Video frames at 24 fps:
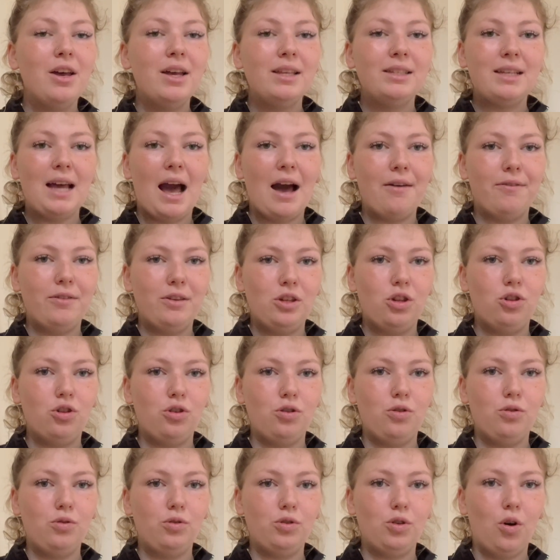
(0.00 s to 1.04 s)
to have his
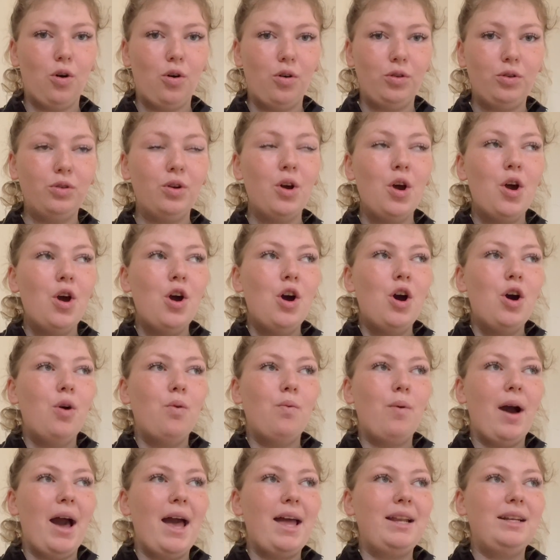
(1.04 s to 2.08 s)
shoes on
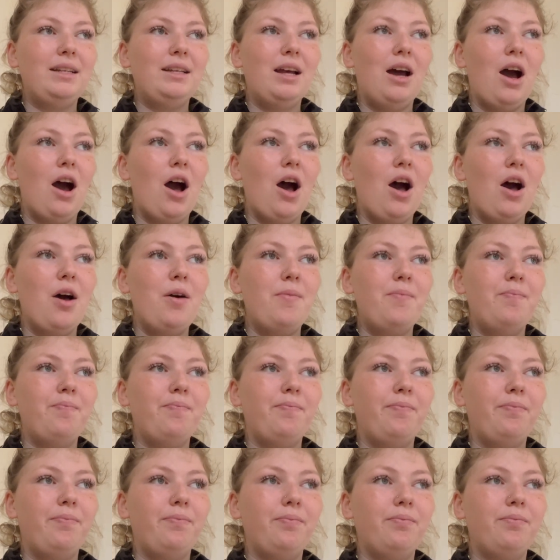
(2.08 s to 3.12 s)
when
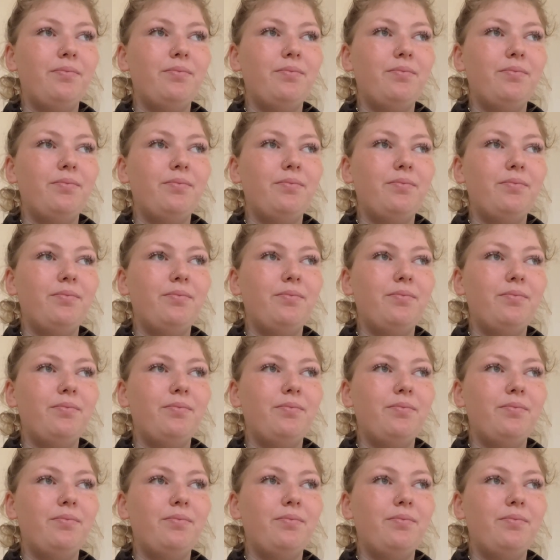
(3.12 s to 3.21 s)
I'm